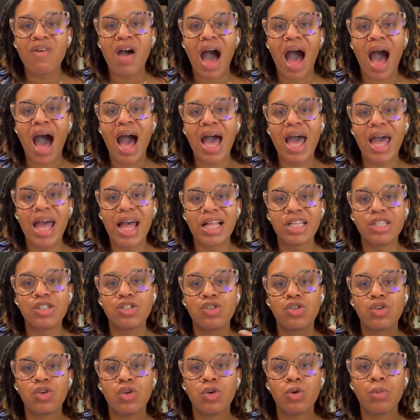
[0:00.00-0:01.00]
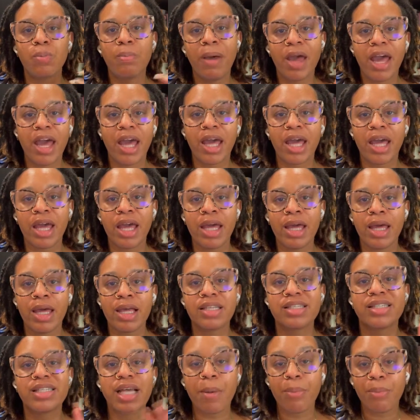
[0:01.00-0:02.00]
I had to pay
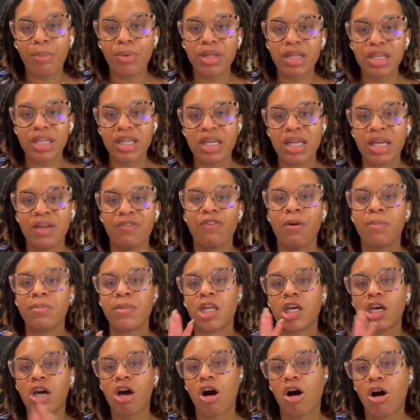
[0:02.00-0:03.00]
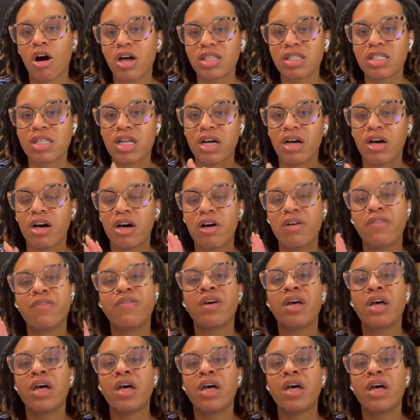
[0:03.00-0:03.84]
separately from the cost of